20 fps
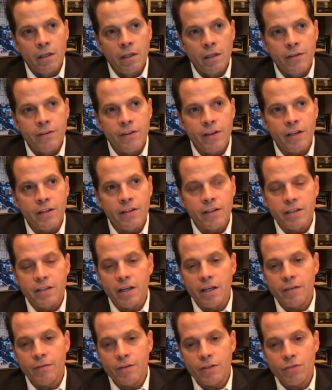thing that
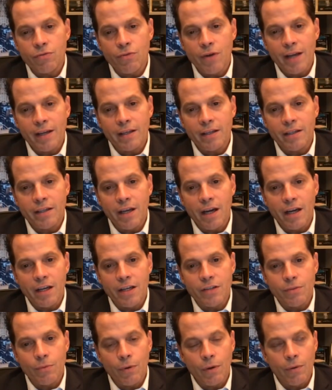none of us
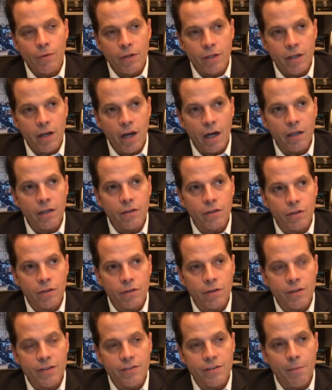recognized when we were
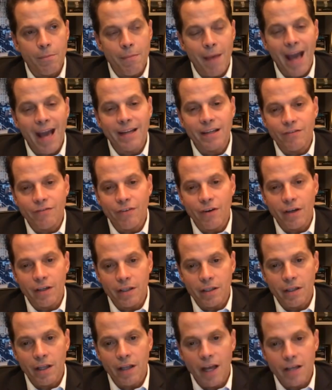younger is the
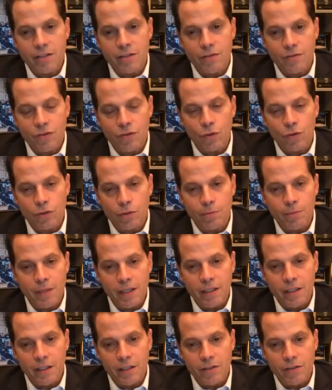magnifying glass of social
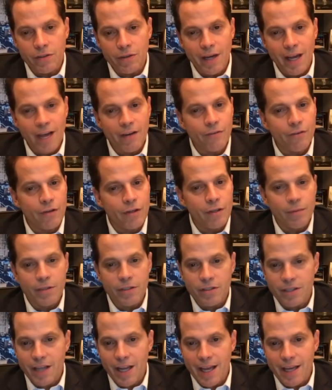media. So every
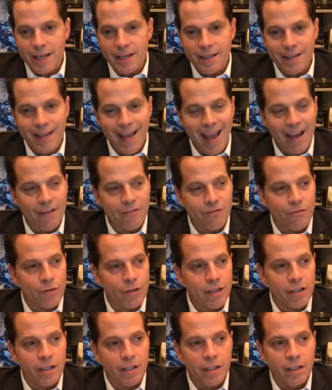mistake,
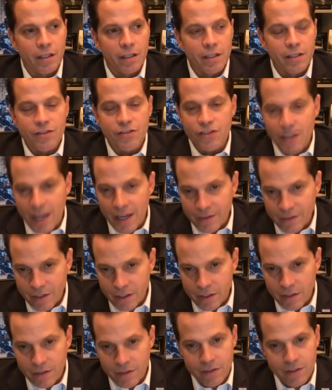every
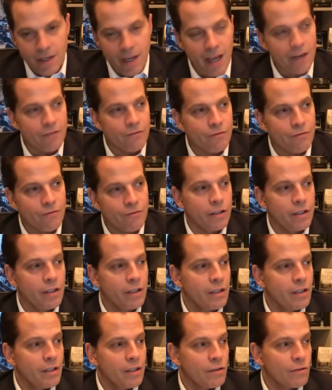sentence, every
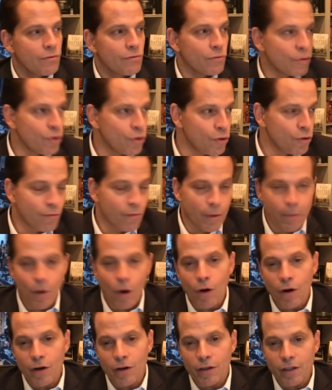rude
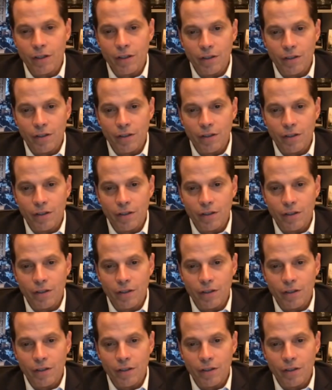remark